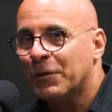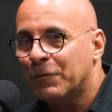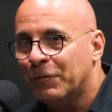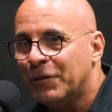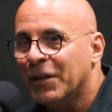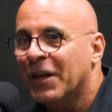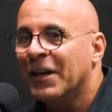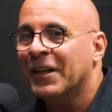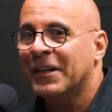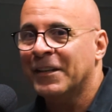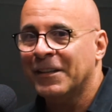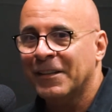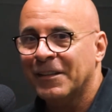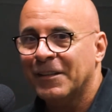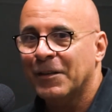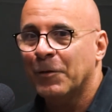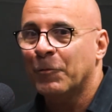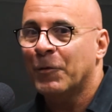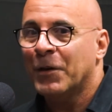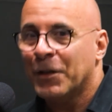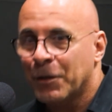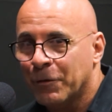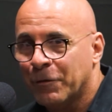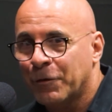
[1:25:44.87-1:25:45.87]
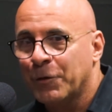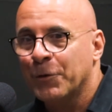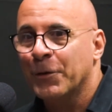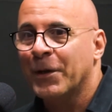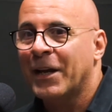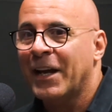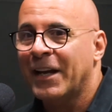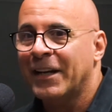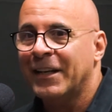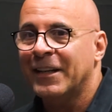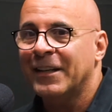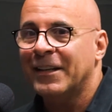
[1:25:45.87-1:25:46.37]
done and what you've
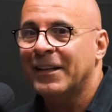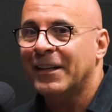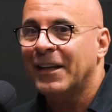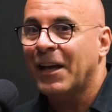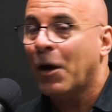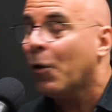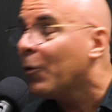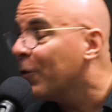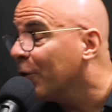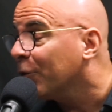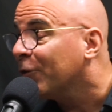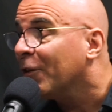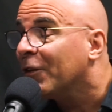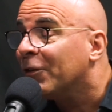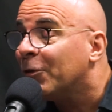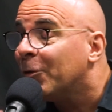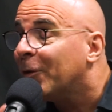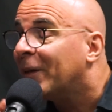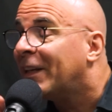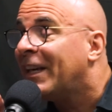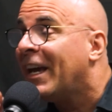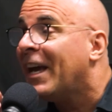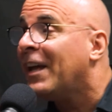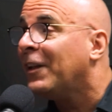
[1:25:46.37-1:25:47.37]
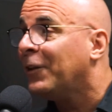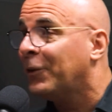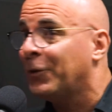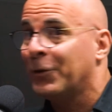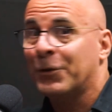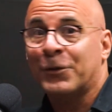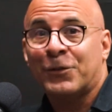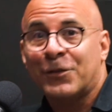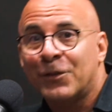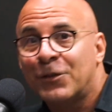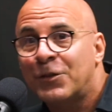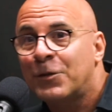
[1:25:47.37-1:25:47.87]
created. Oh, there's also a
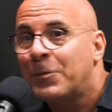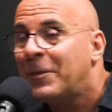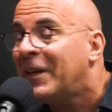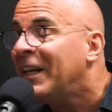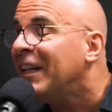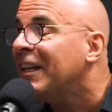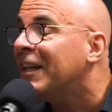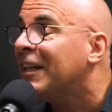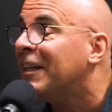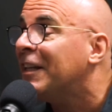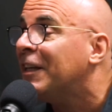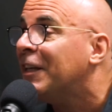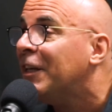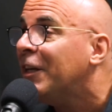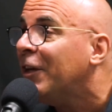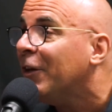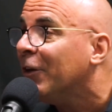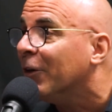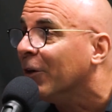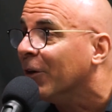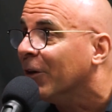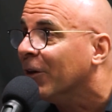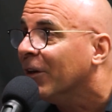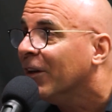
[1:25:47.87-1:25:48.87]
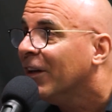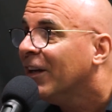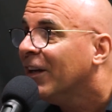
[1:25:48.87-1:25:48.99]
calendar, so it's the beginning of the year.